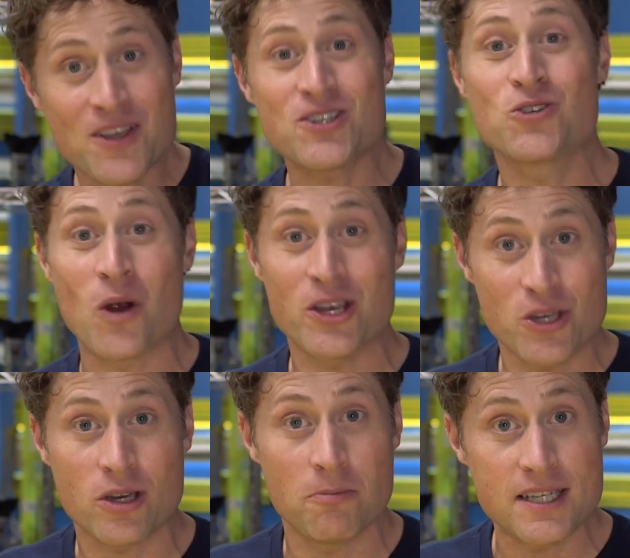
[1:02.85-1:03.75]
This is where
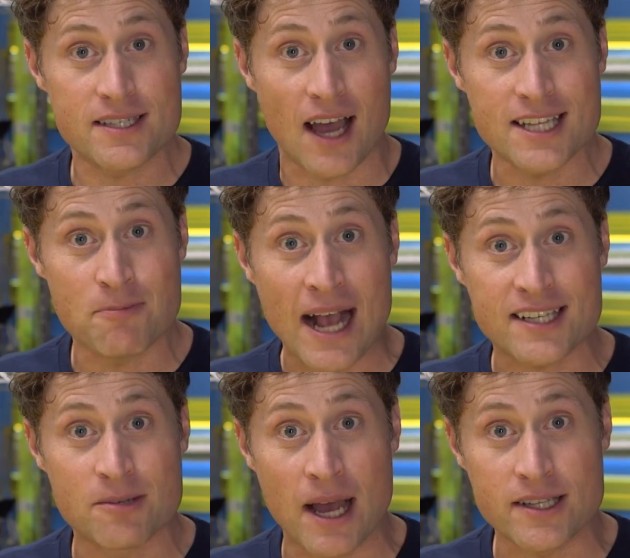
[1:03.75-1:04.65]
you can be Science
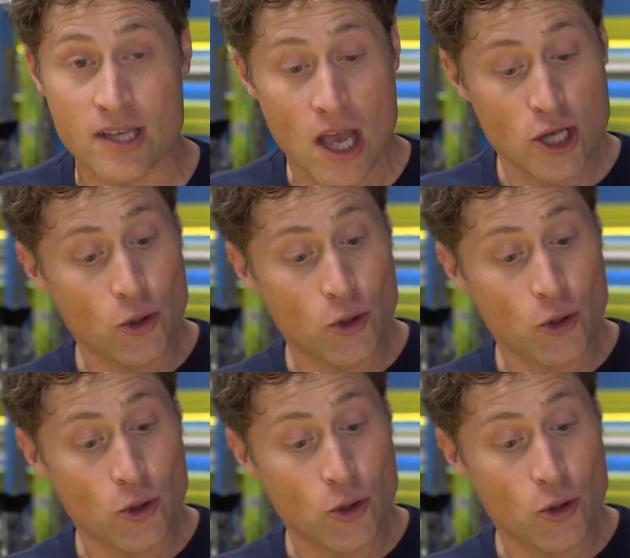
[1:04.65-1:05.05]
Maximites.